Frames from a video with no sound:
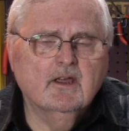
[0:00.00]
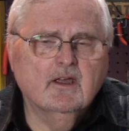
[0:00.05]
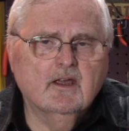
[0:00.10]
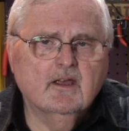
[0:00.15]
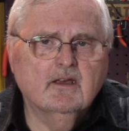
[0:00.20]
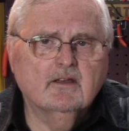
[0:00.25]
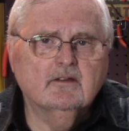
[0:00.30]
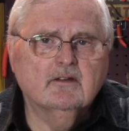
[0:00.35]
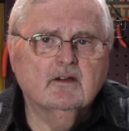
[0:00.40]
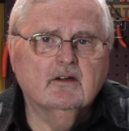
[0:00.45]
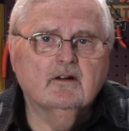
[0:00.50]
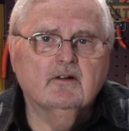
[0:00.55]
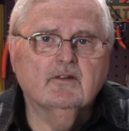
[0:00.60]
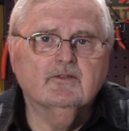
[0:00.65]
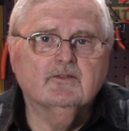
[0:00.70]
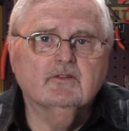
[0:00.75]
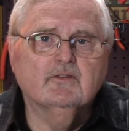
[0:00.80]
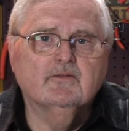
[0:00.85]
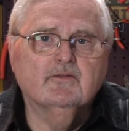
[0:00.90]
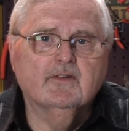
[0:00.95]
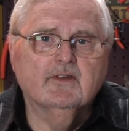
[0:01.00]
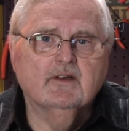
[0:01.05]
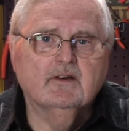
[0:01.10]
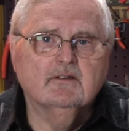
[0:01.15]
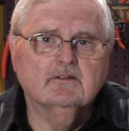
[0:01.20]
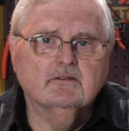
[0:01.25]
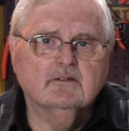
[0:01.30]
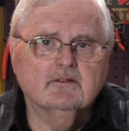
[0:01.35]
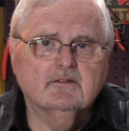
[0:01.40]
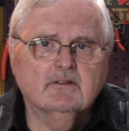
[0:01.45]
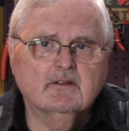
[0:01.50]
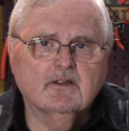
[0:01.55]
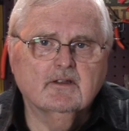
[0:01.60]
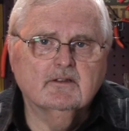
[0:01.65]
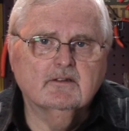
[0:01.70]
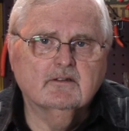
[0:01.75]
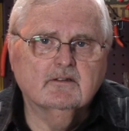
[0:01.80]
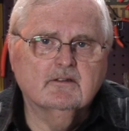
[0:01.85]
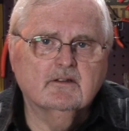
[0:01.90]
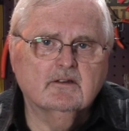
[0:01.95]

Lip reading: And I also found that